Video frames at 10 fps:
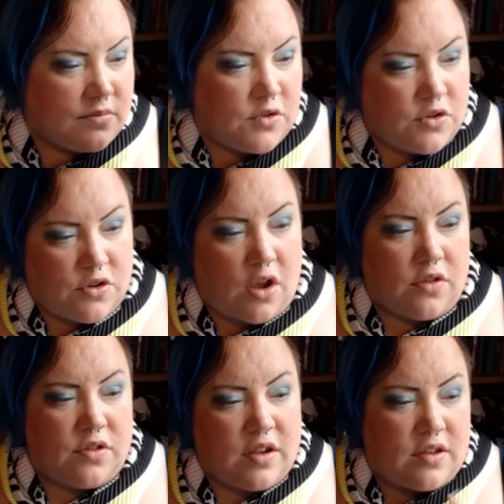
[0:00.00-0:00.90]
so
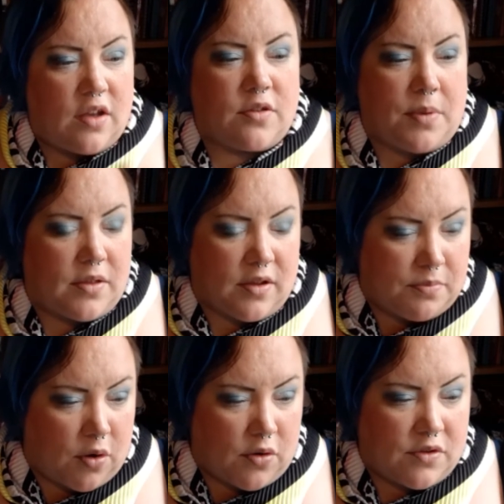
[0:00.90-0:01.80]
details about these
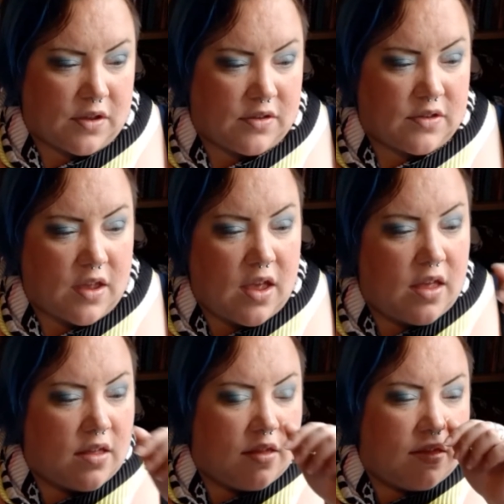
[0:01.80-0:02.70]
boxes.
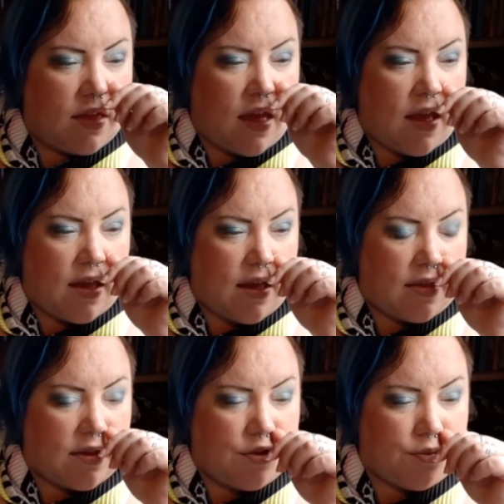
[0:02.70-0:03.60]

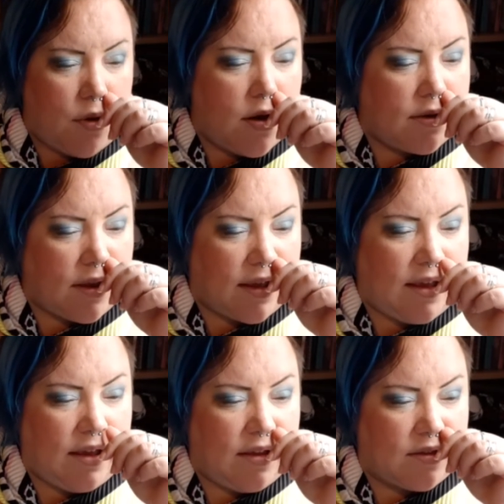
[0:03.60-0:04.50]
This one
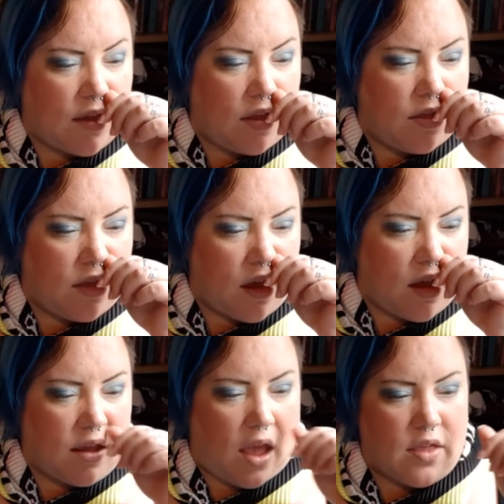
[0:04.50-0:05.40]
is
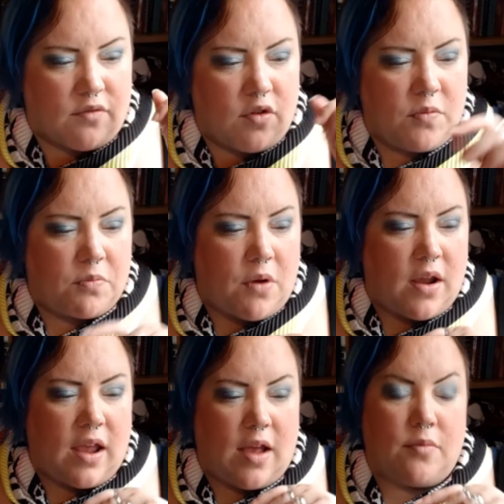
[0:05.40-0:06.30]
the room
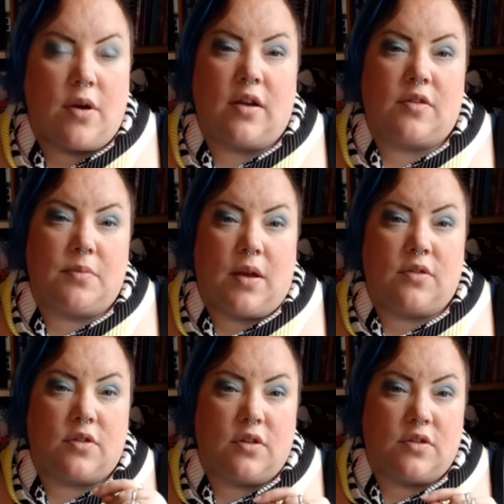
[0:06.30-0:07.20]
spray and wax melt.
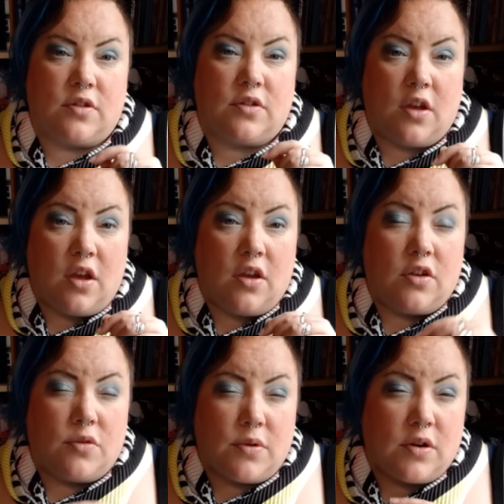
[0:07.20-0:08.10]
So this is
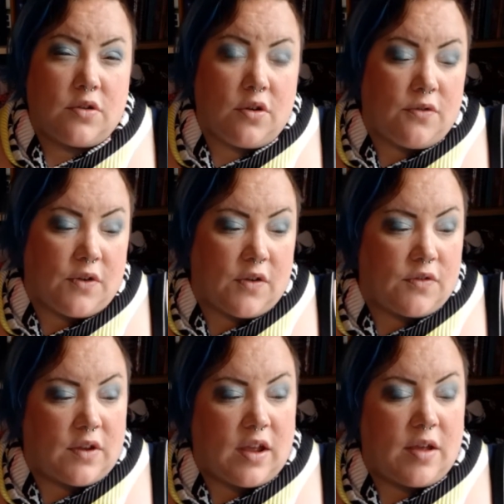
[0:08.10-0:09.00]

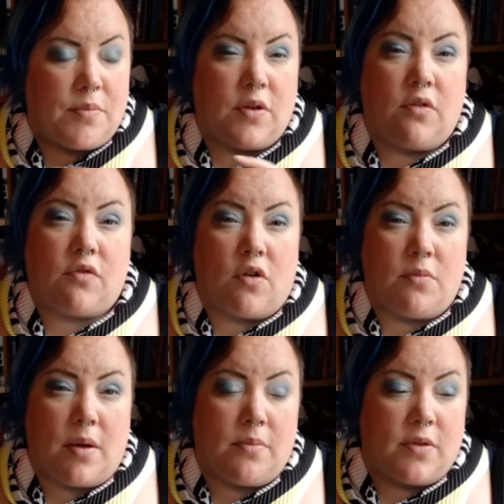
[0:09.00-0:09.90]
$22.50, but you've got to
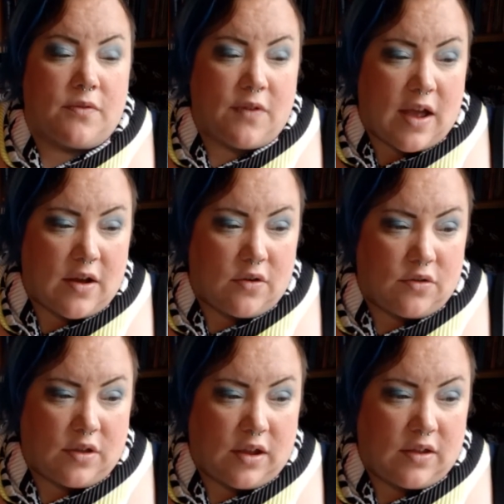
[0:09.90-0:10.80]
remember the VAT
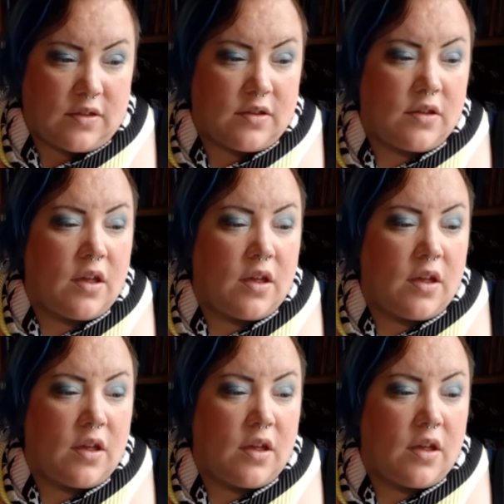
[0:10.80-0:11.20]
on these.